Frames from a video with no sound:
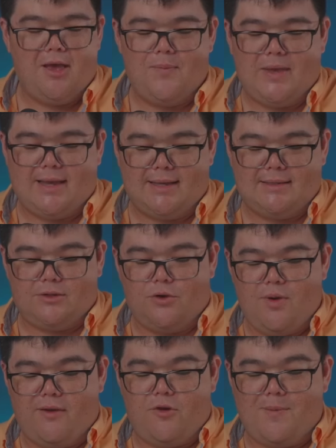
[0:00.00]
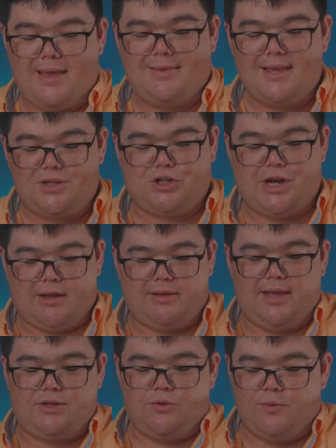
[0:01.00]
because whoever made this
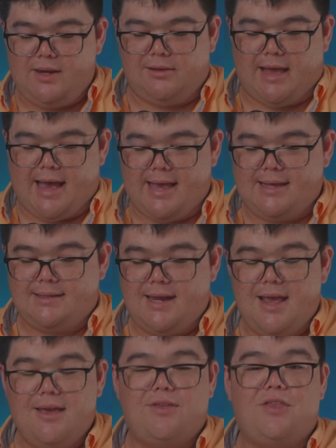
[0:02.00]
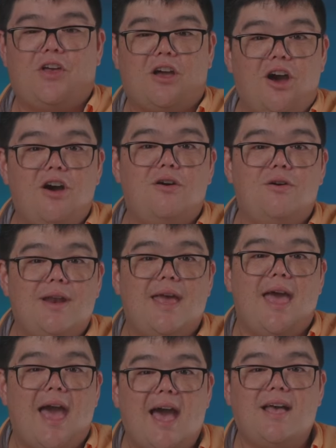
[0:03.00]
checklist realized that the code
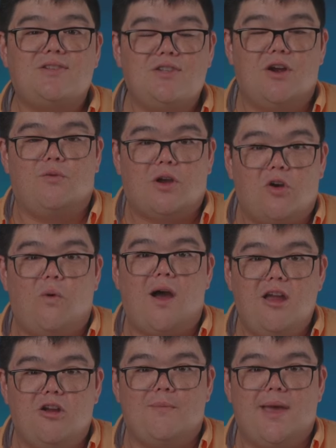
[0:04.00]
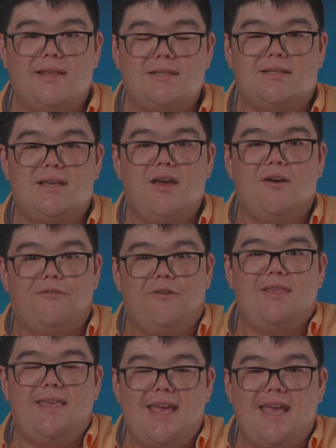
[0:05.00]
has no requirements for
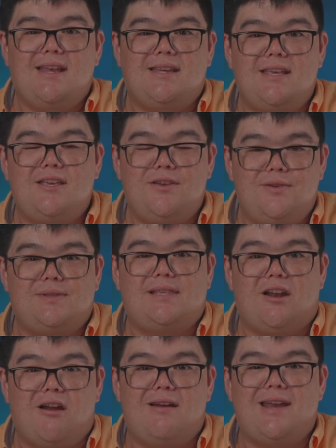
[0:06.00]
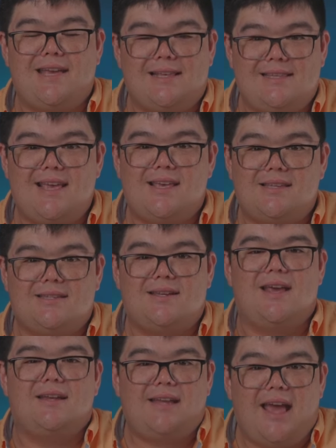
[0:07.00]
the ADUs that already exist
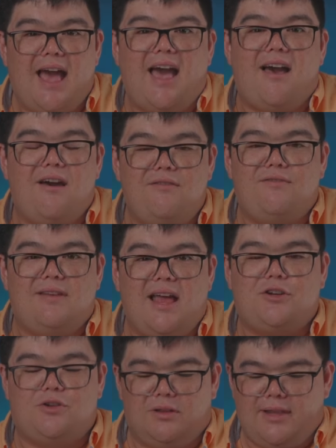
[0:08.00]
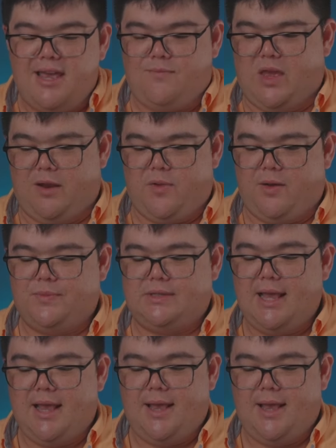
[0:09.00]
to have natural light minimums.